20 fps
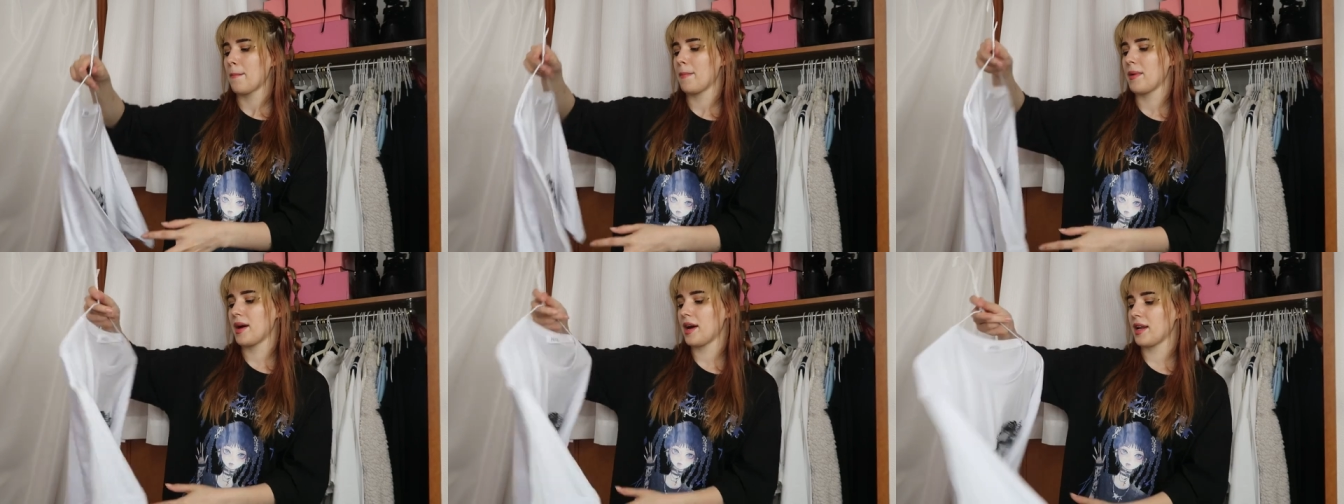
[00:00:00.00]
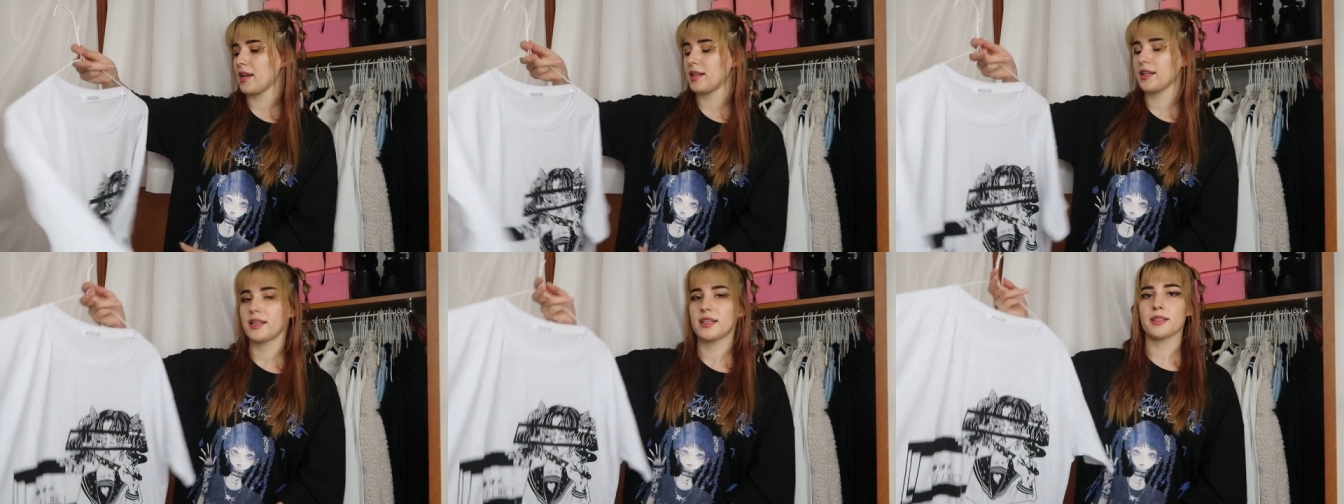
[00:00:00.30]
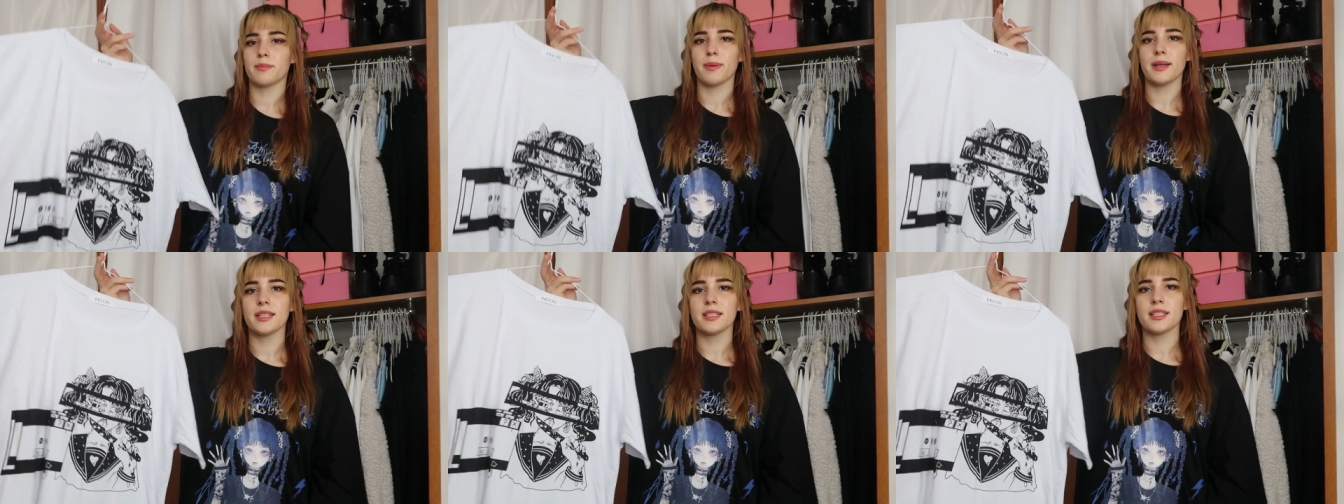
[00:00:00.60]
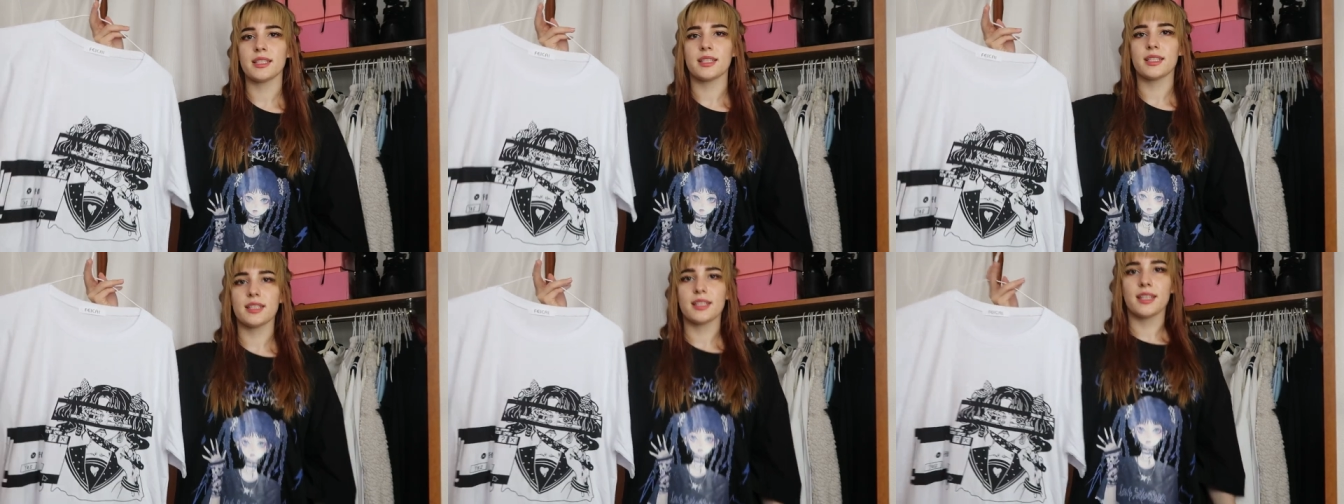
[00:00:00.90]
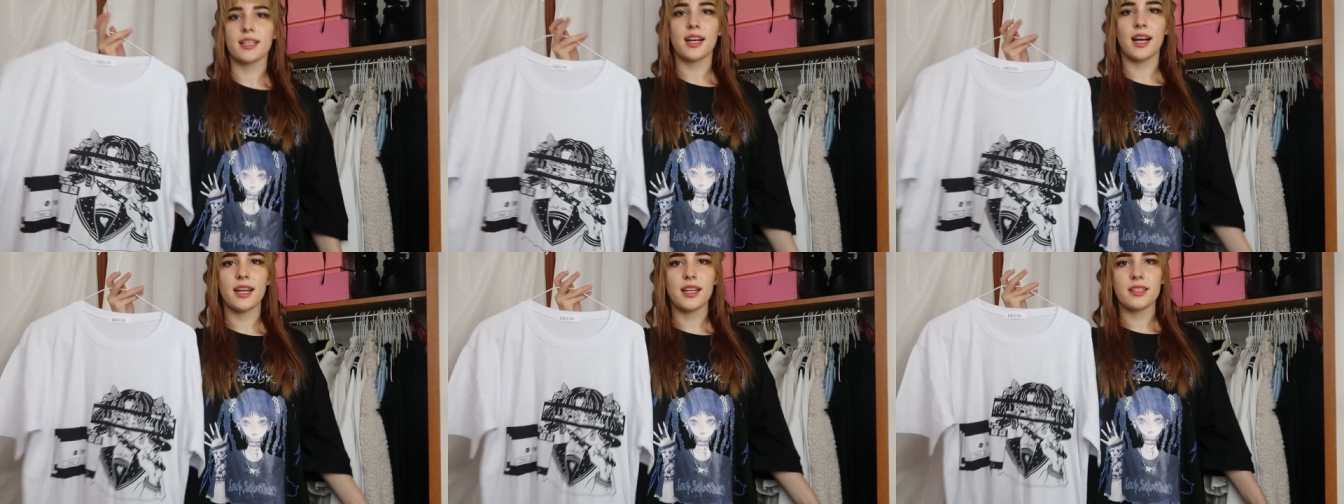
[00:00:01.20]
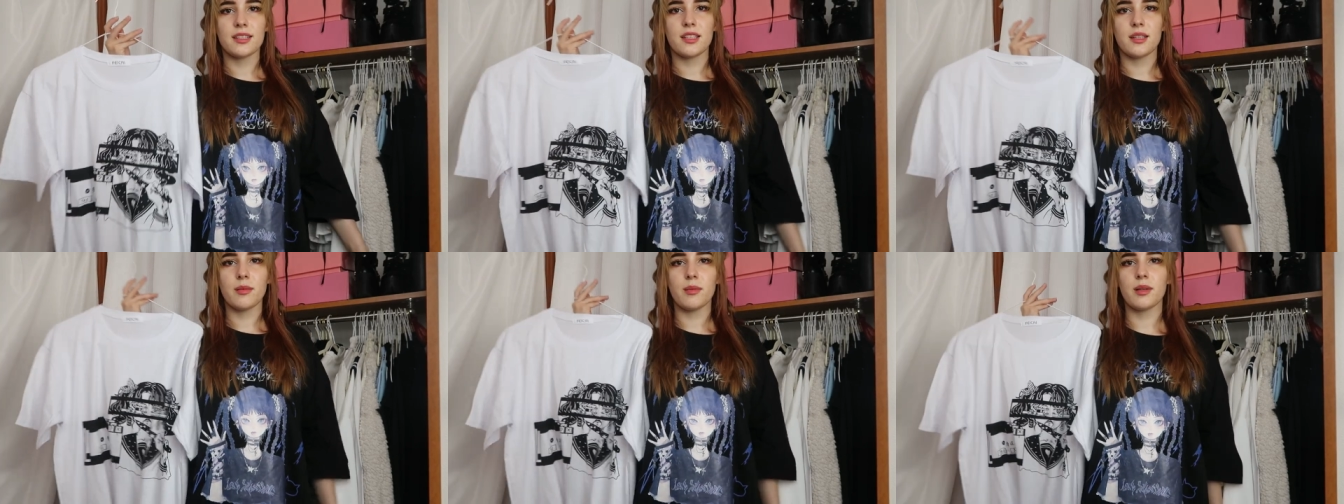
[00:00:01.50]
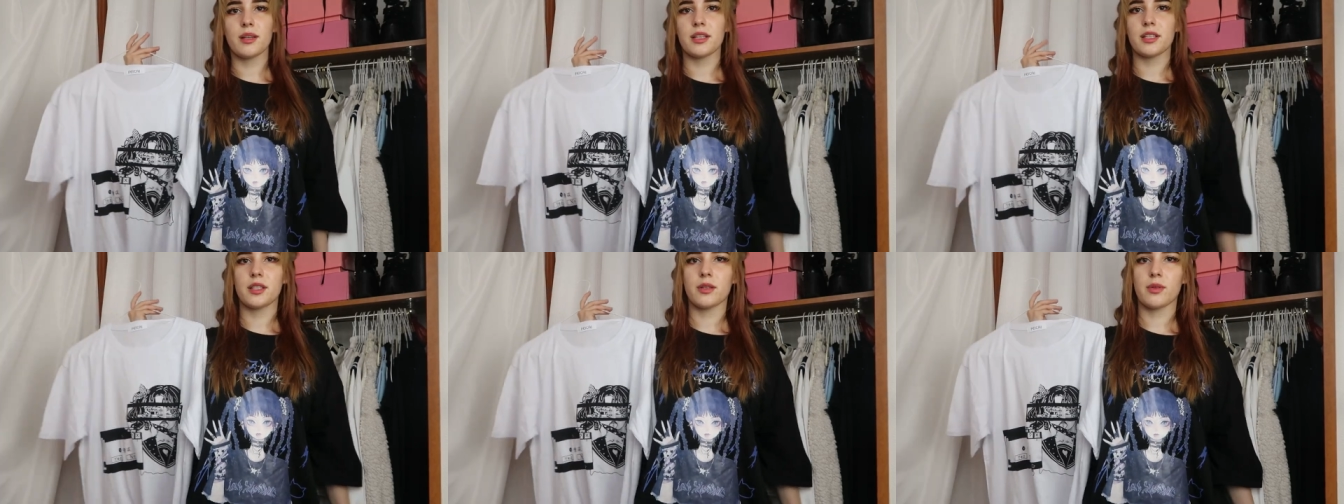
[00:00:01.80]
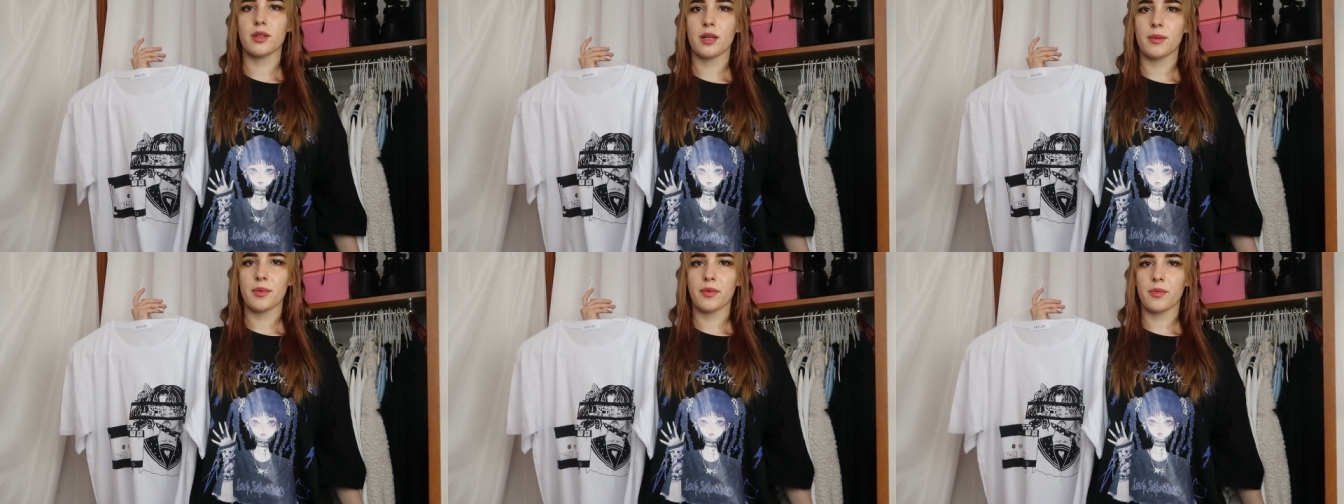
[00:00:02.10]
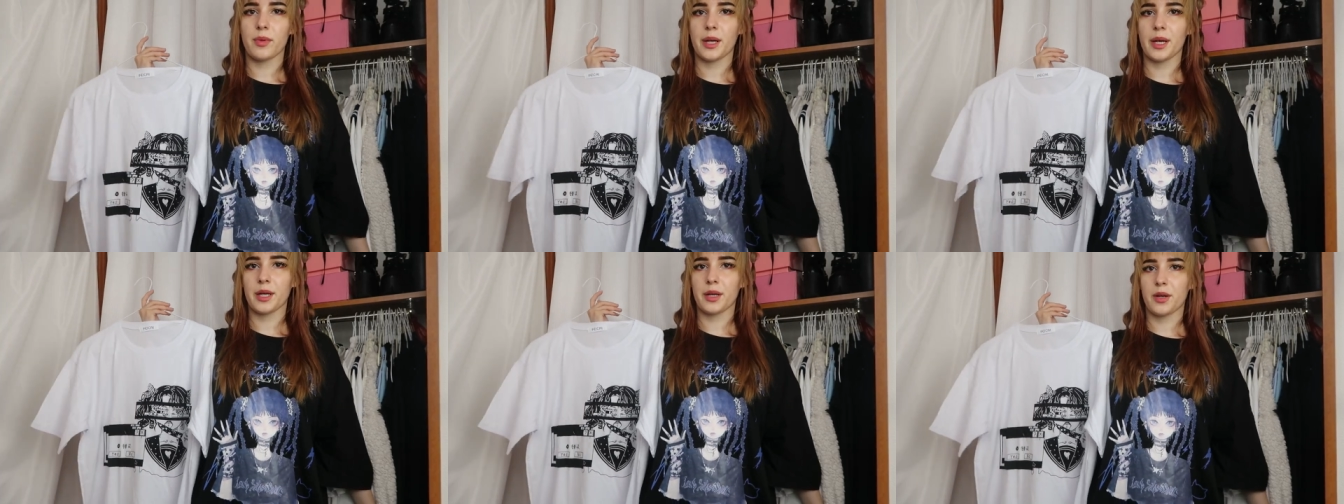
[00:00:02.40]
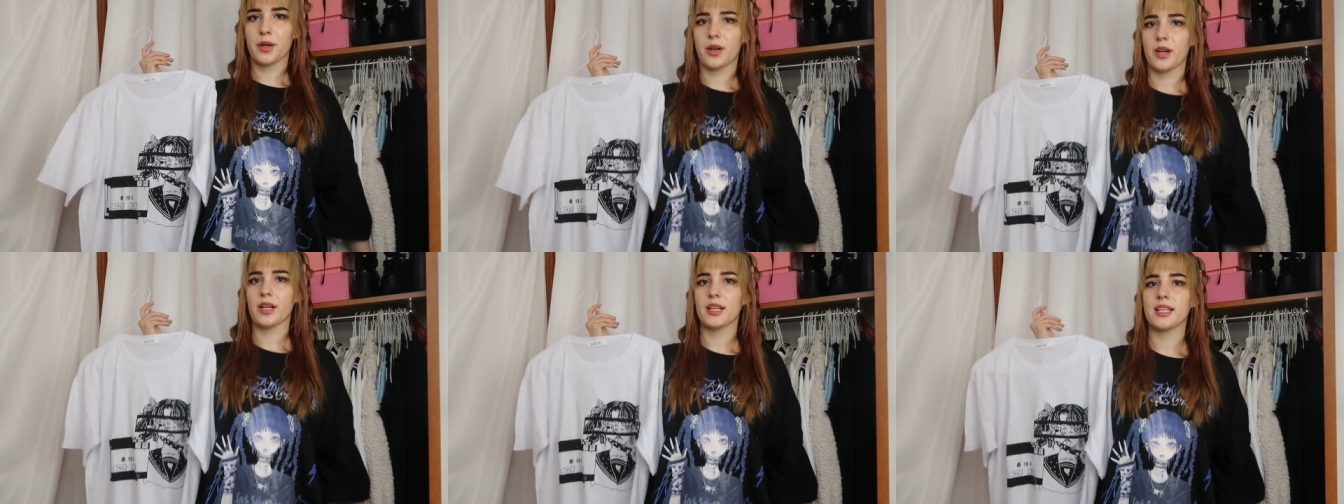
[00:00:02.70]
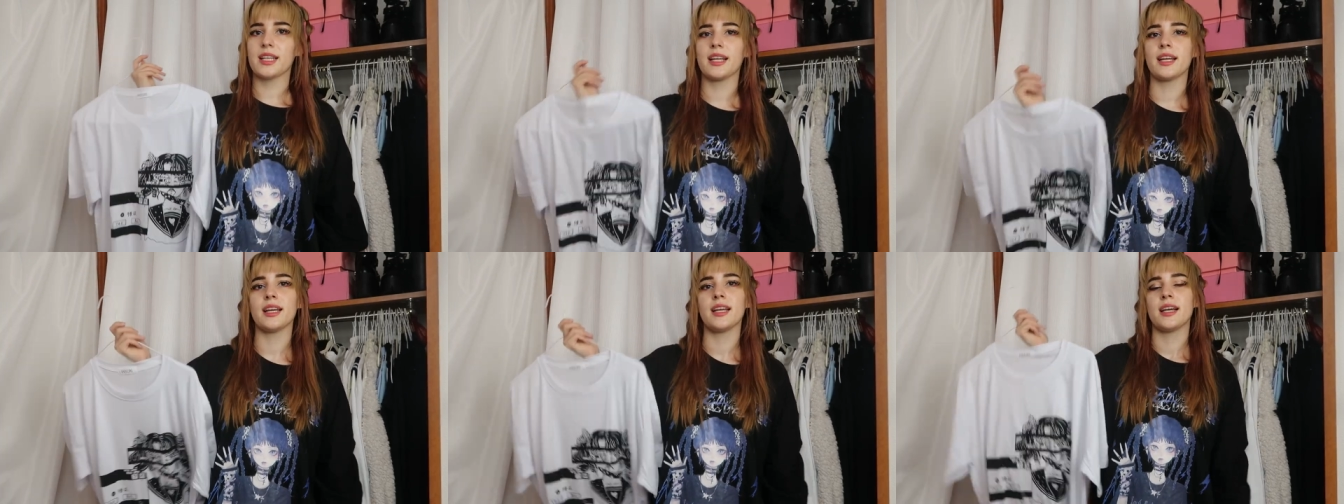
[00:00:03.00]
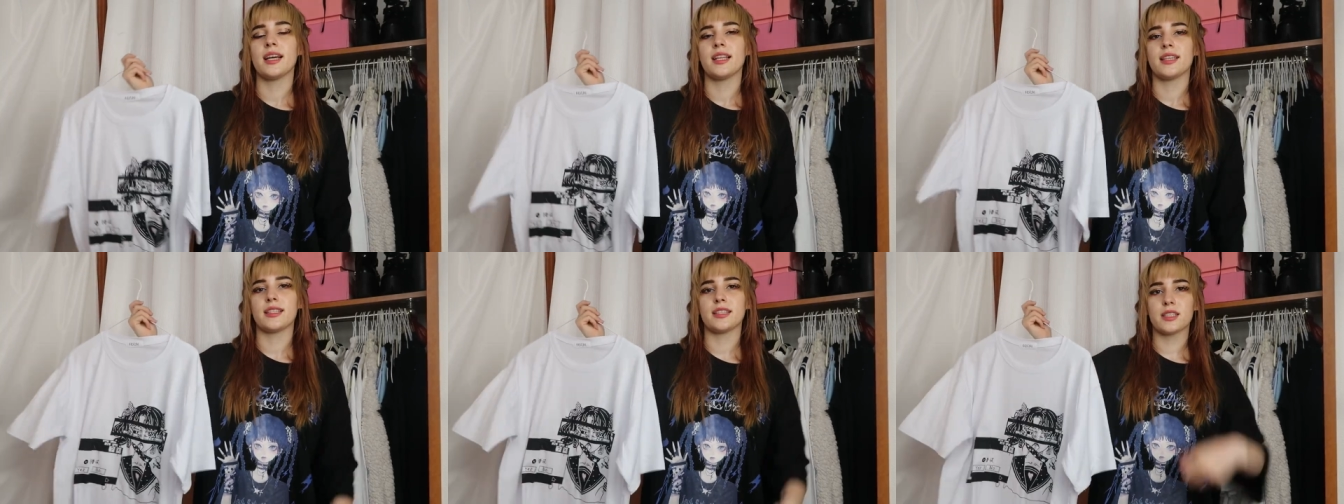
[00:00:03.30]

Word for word: but it's basically kind of similar to what I'm wearing currently.